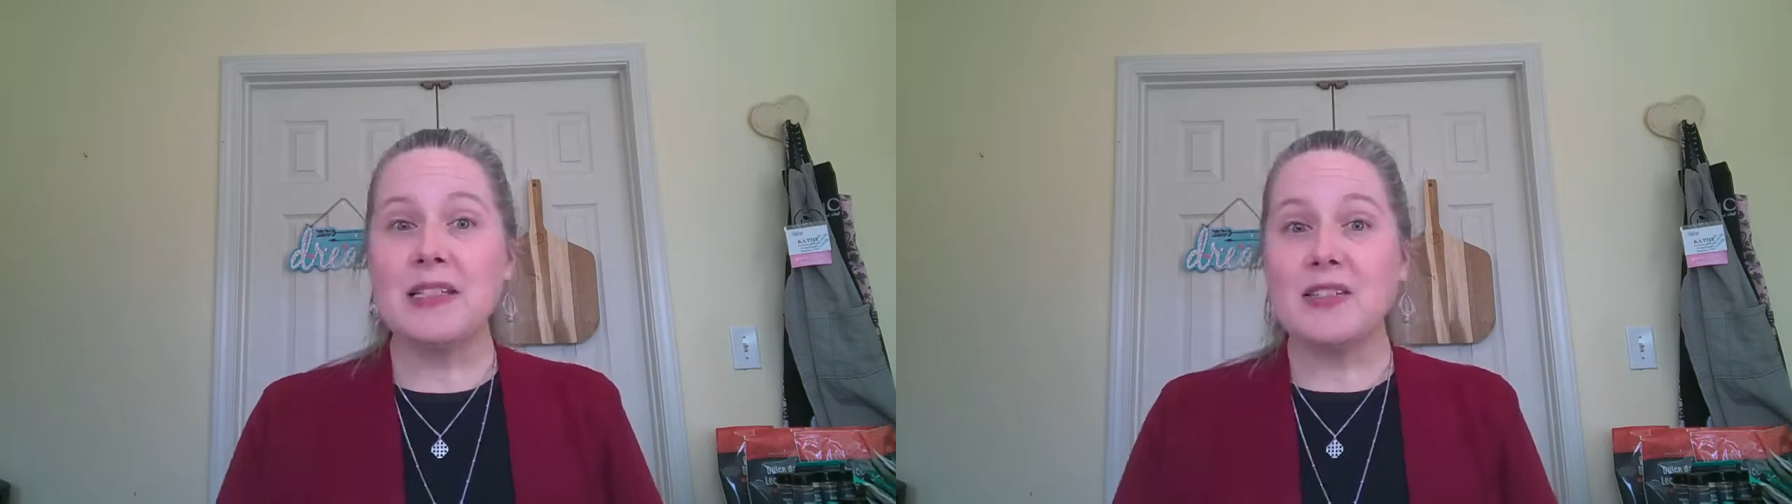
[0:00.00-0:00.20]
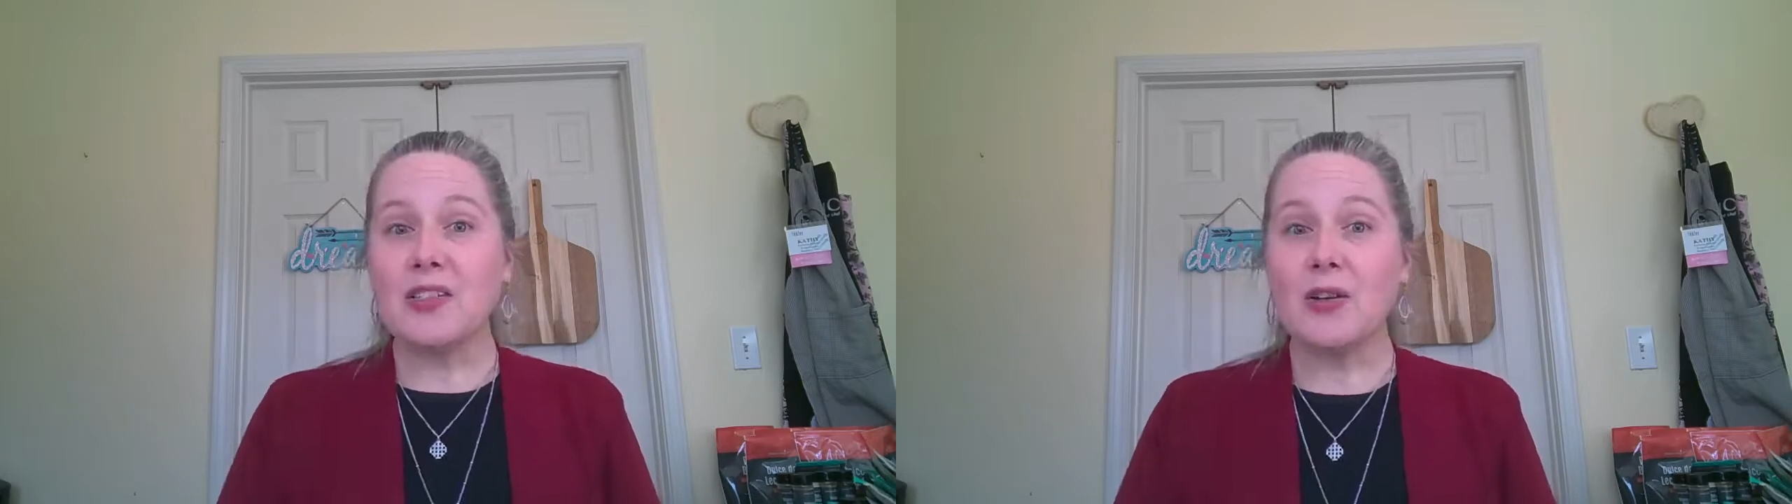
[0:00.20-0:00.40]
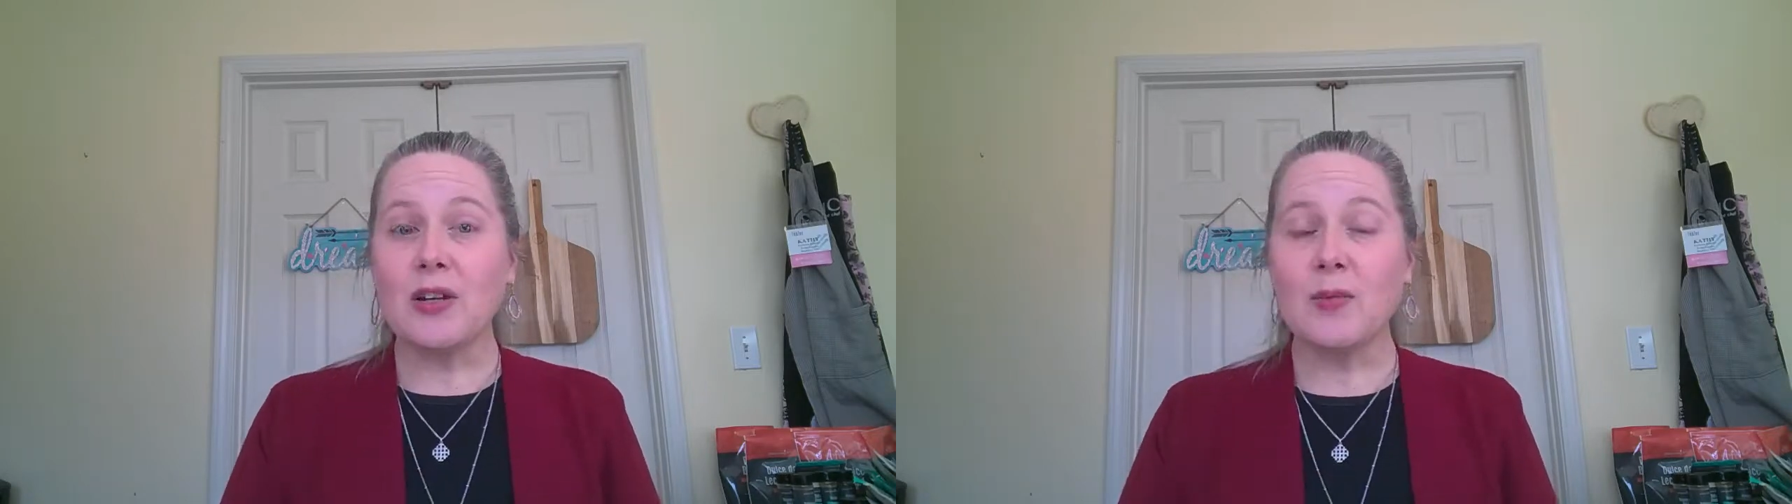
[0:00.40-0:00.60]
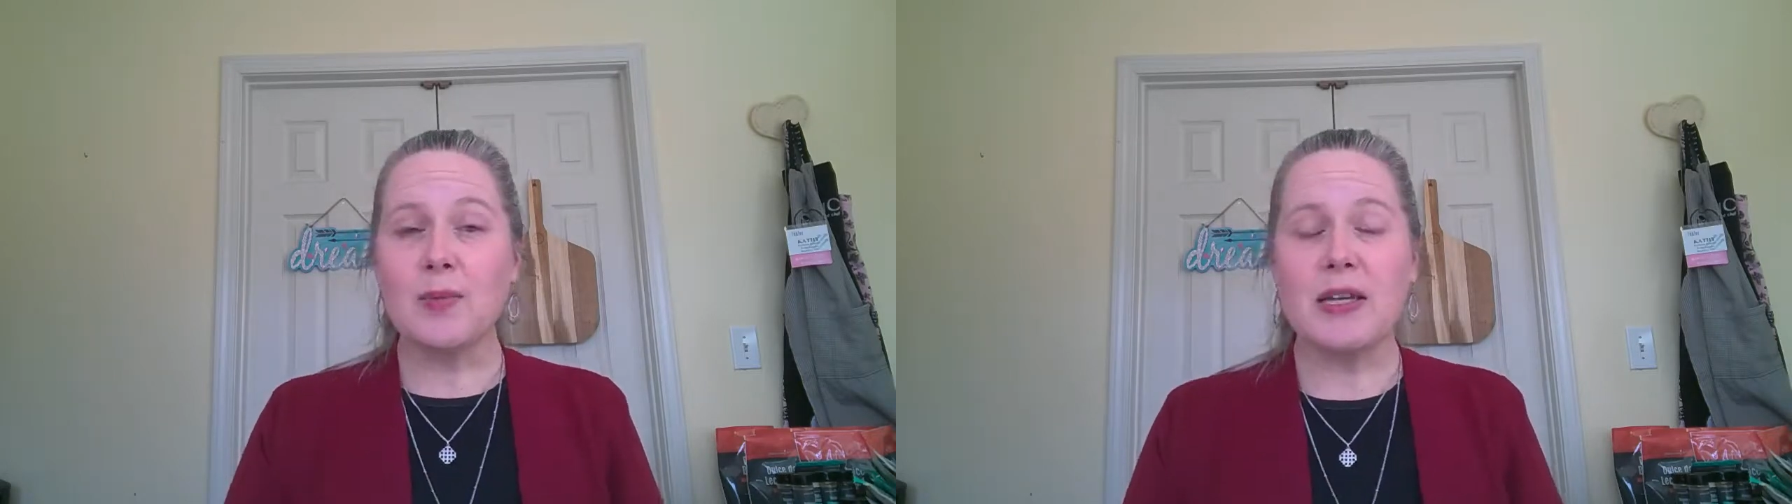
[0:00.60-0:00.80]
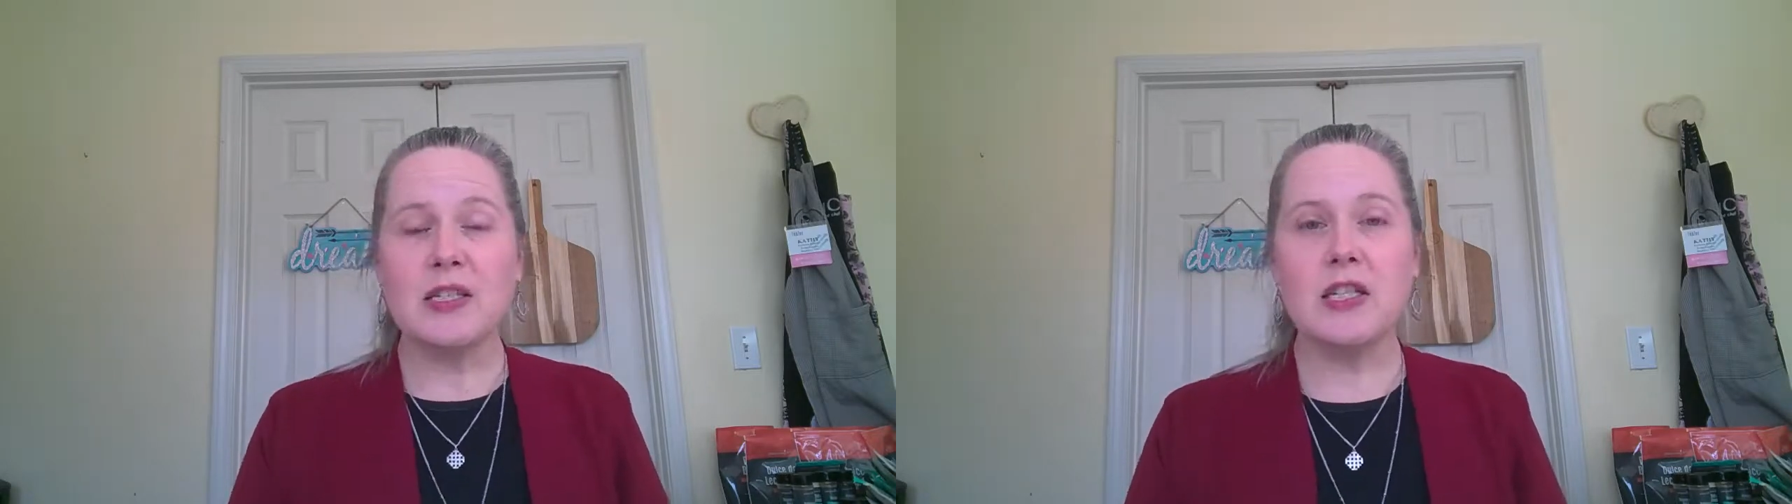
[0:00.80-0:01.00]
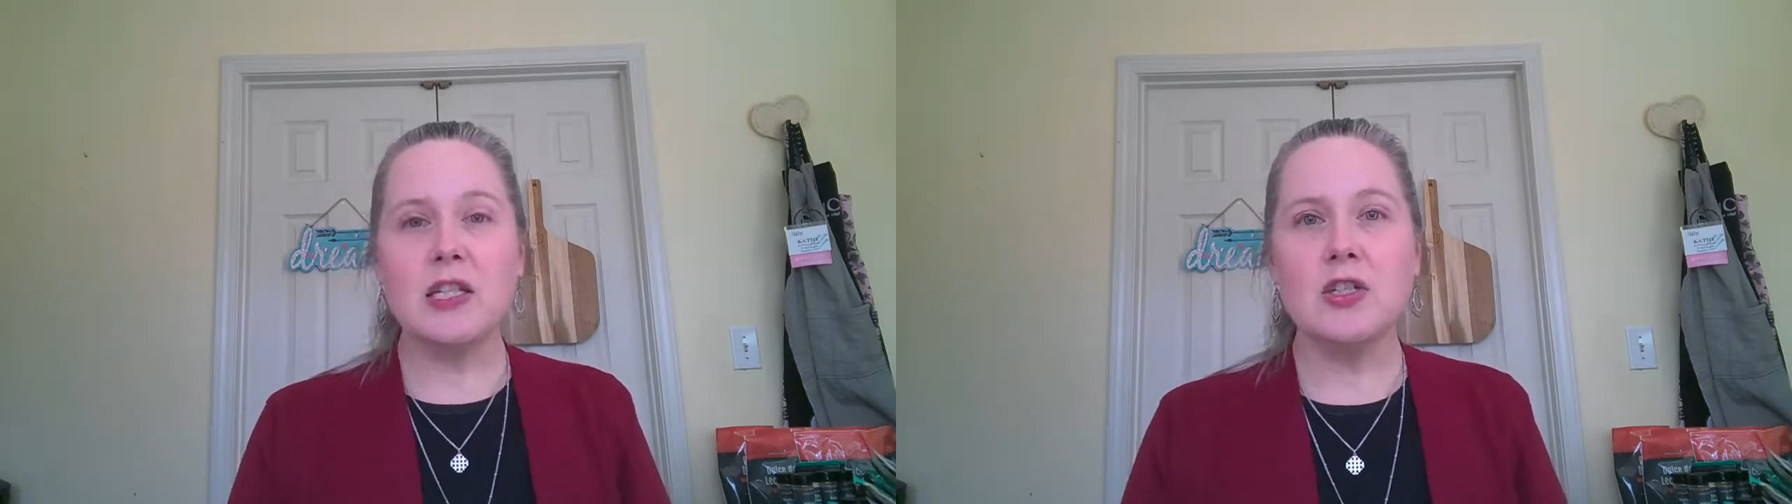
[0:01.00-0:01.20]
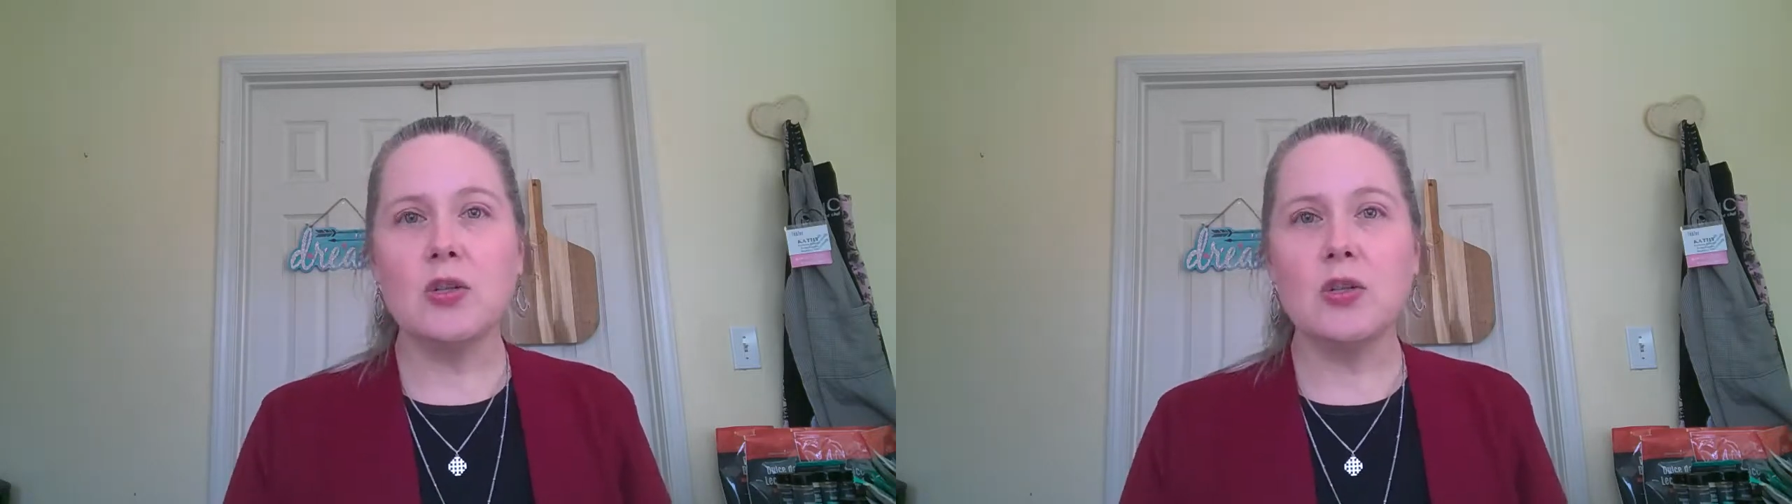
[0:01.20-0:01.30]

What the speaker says: So give me a message